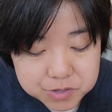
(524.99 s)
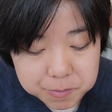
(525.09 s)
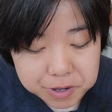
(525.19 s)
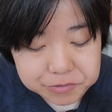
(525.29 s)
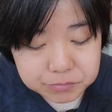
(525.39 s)
I
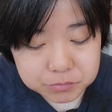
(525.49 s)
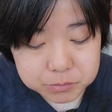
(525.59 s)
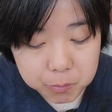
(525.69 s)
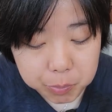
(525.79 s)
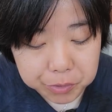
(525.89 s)
mean,
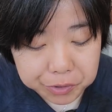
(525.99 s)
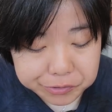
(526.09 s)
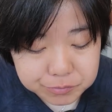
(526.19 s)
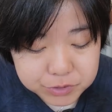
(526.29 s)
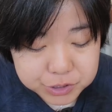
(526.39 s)

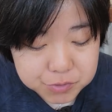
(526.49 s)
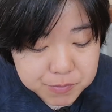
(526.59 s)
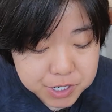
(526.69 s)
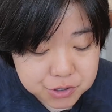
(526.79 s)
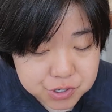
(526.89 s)
it's
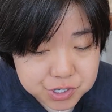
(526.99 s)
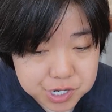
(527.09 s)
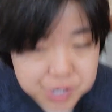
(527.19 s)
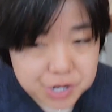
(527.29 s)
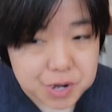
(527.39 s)
very
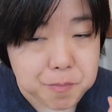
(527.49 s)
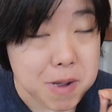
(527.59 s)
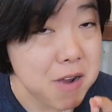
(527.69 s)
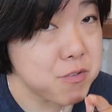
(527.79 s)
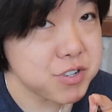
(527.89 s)
interesting. I think
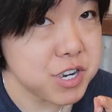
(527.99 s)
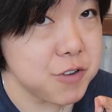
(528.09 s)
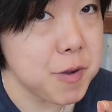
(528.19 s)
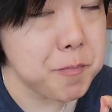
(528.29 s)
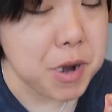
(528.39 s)
mine was
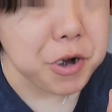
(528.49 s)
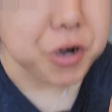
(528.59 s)
even better